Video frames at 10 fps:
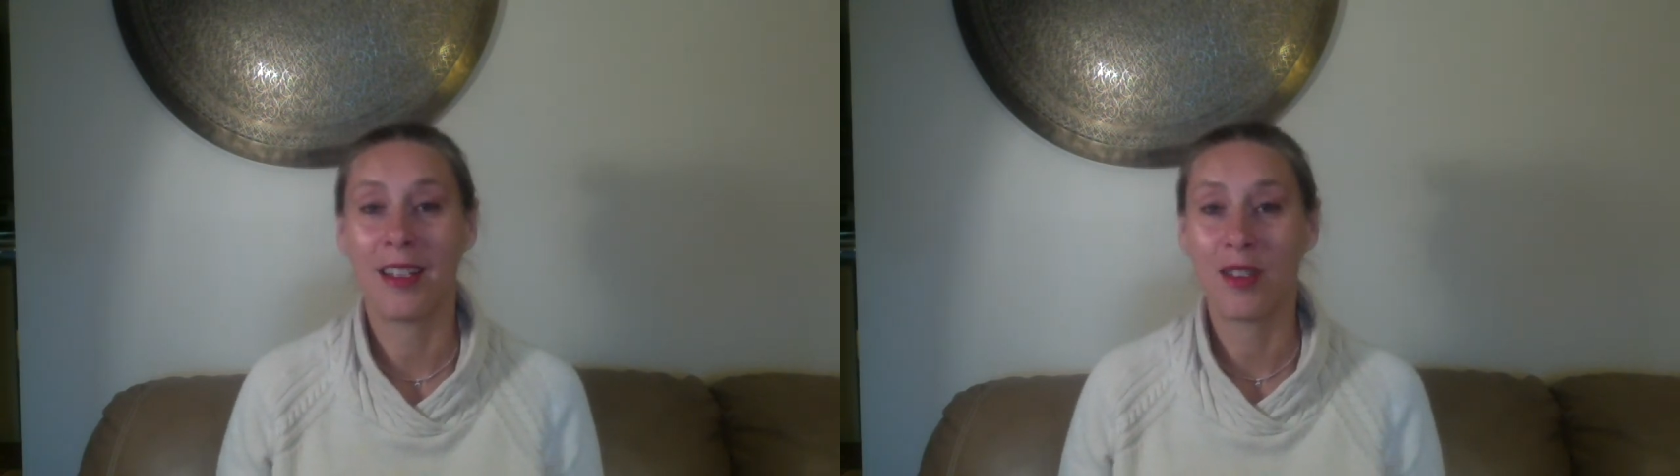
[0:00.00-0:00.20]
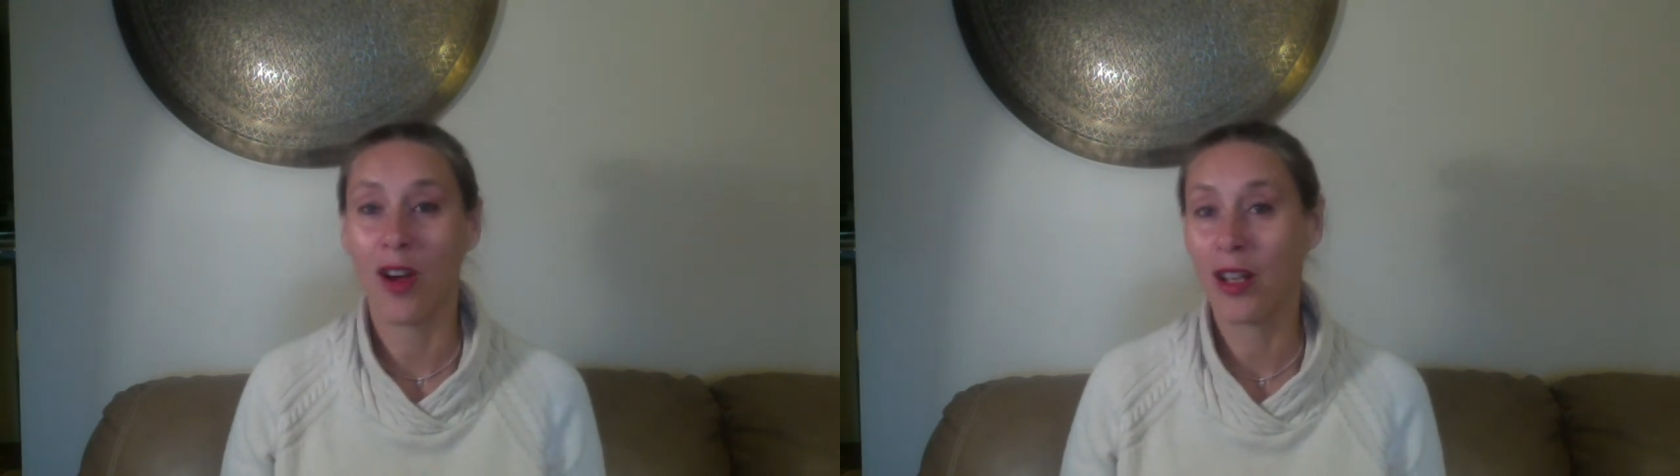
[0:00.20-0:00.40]

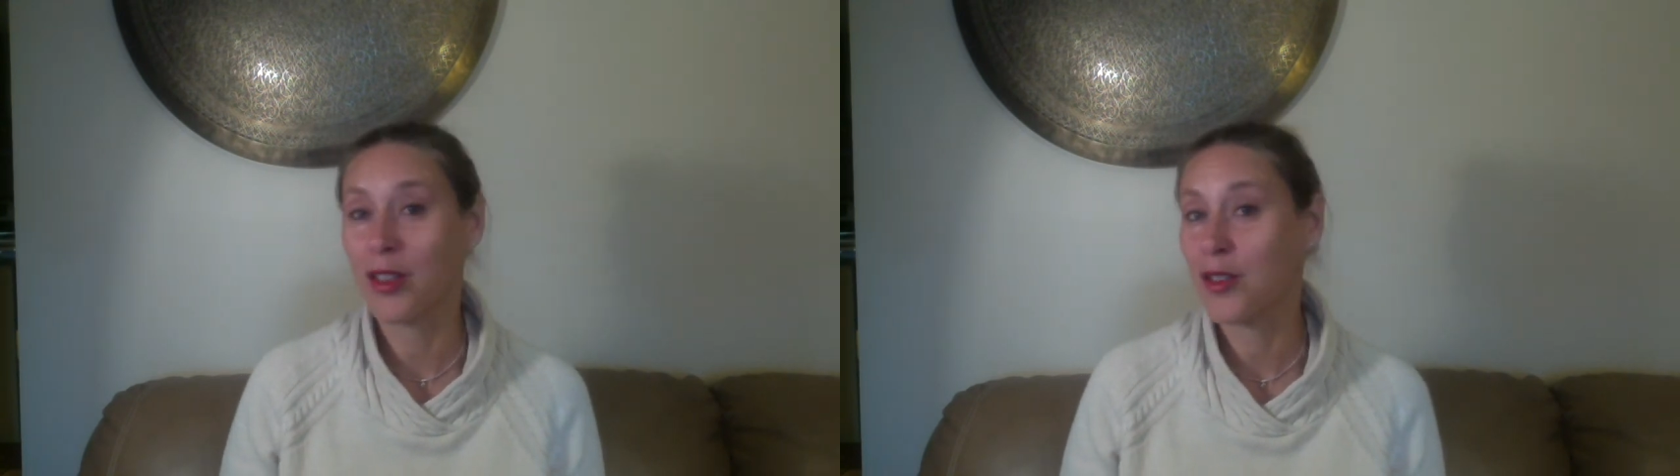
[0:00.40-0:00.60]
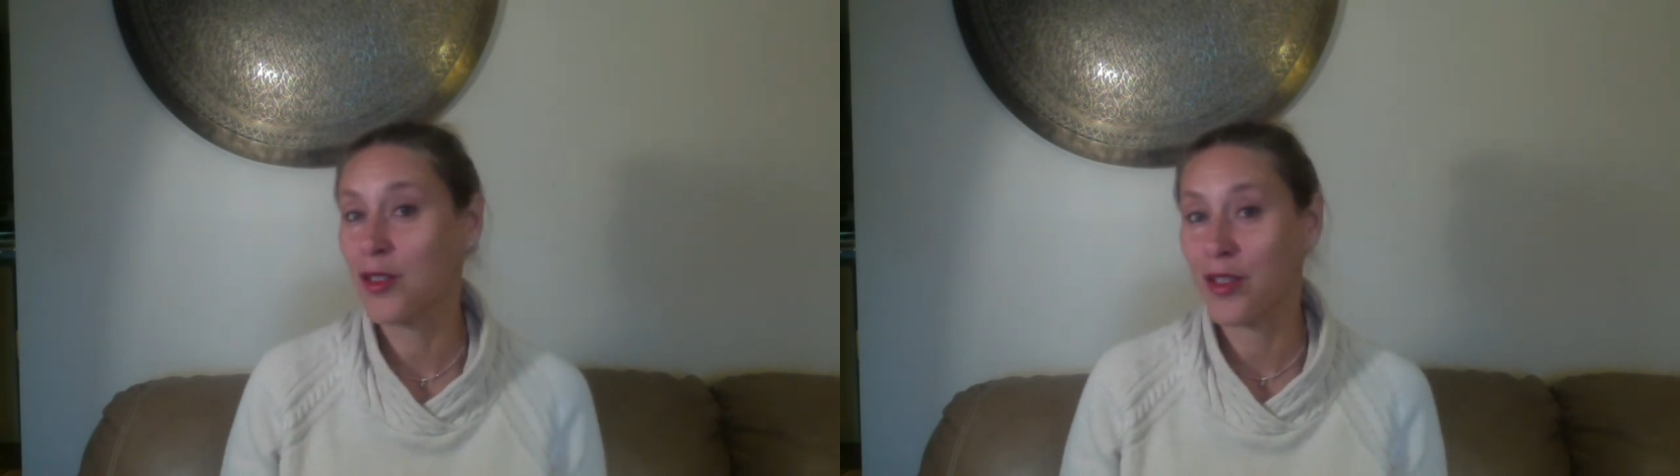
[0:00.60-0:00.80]

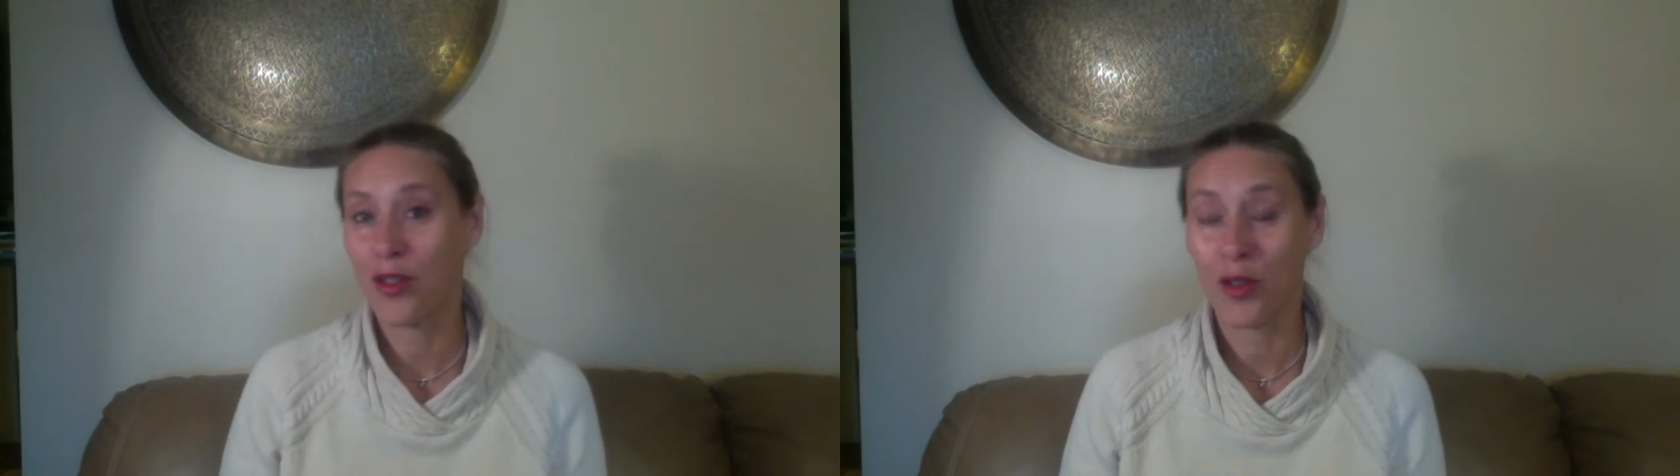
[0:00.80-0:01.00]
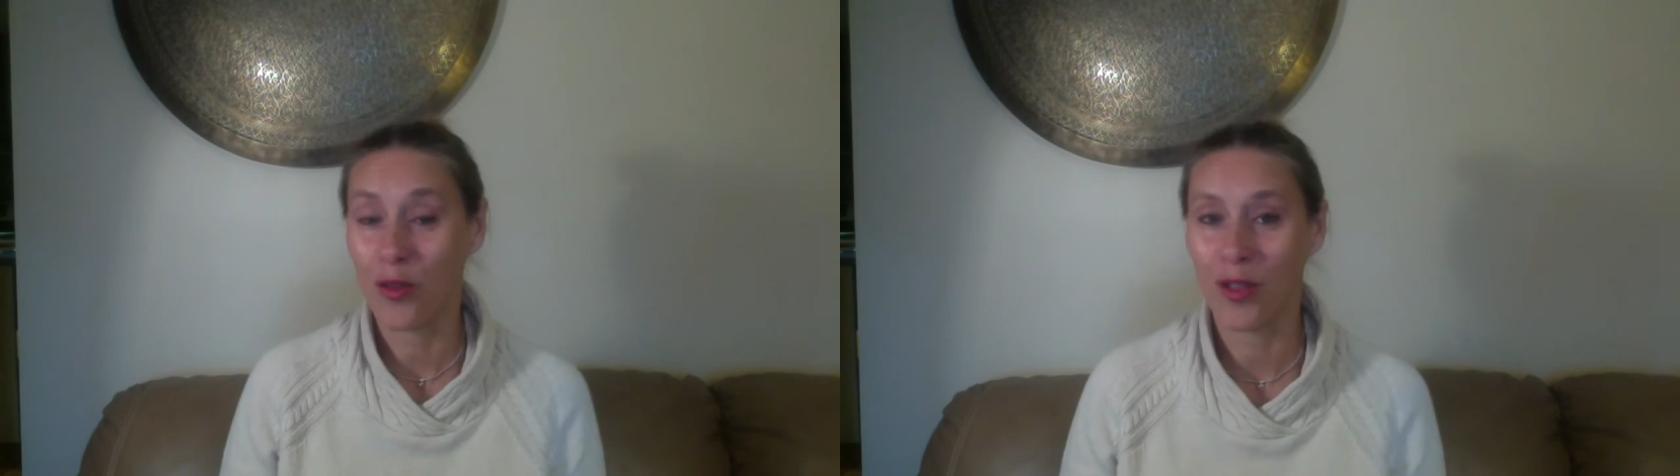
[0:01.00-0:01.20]
toddlers and
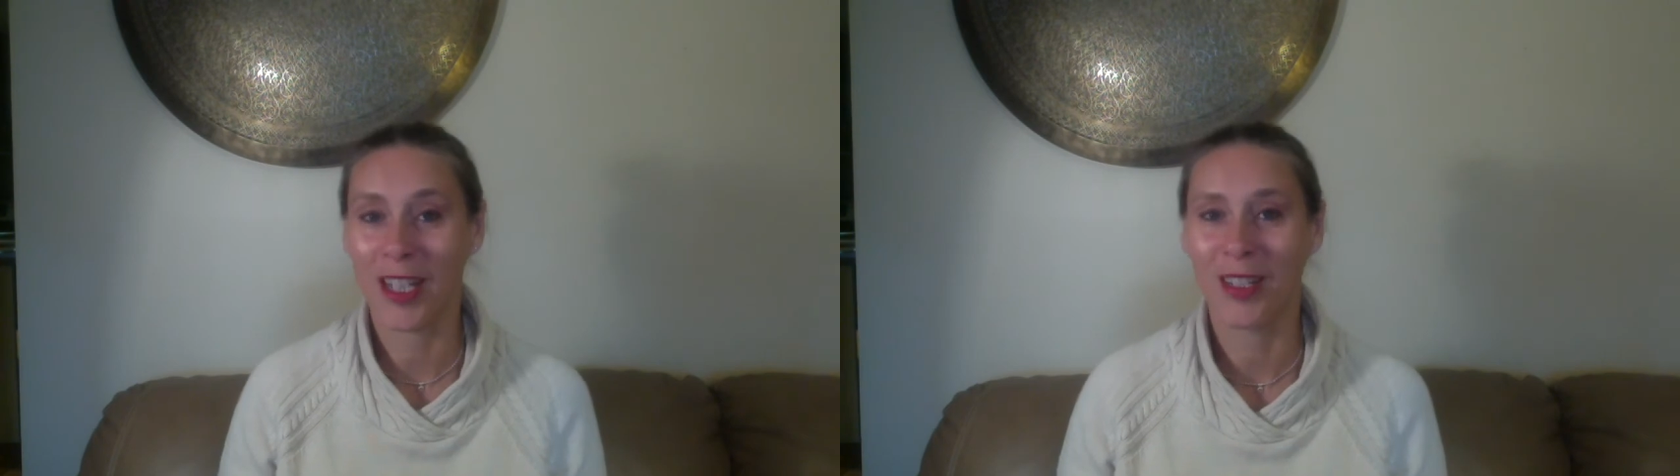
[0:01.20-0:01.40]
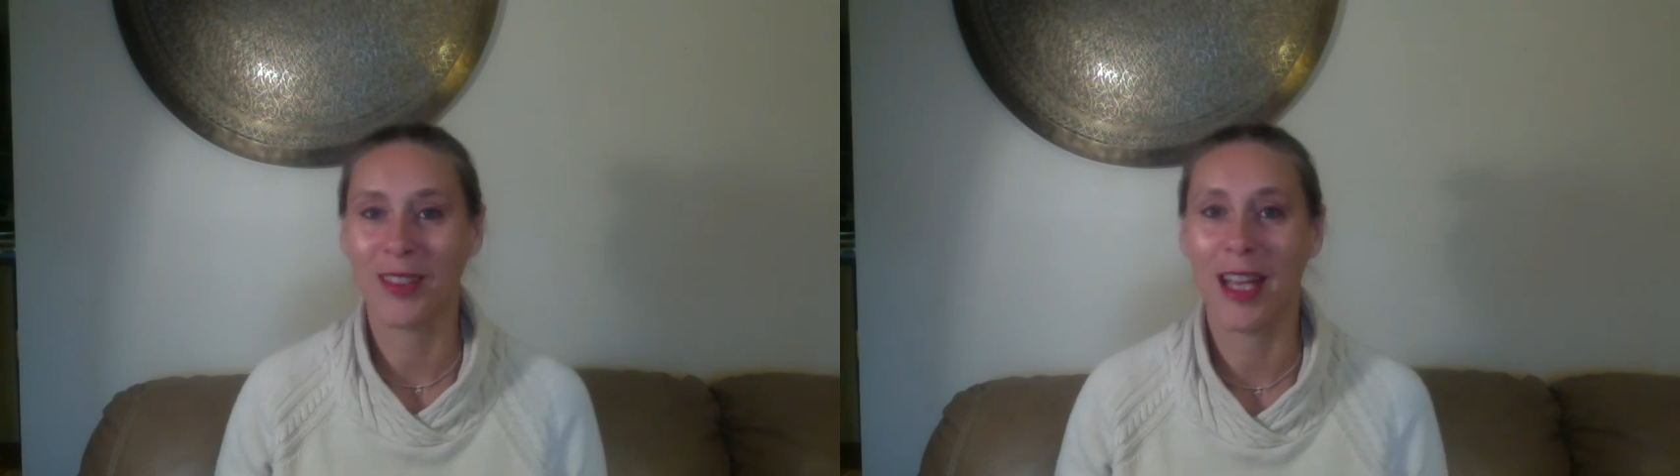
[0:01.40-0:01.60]
children
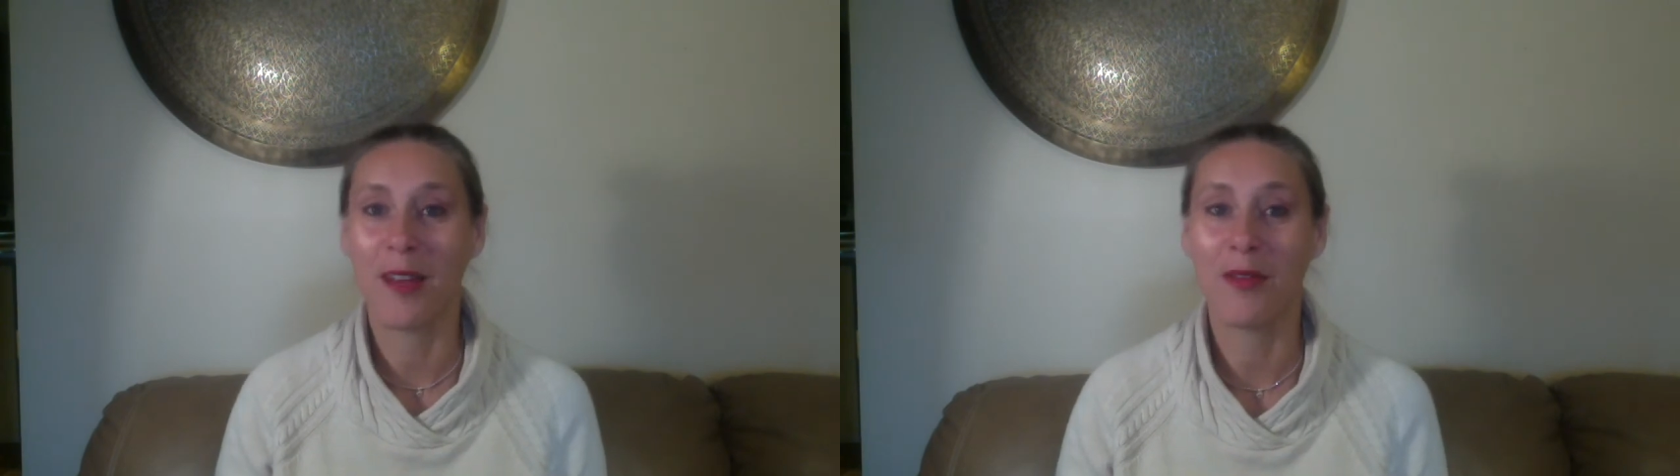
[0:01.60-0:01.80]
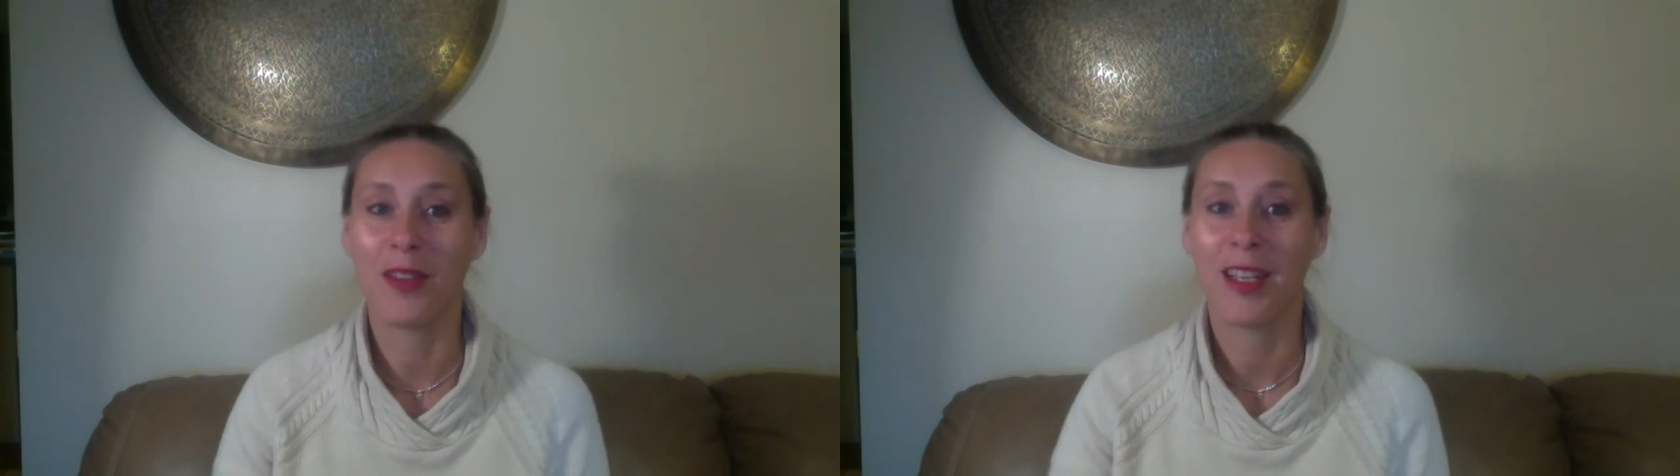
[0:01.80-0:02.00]
in your life.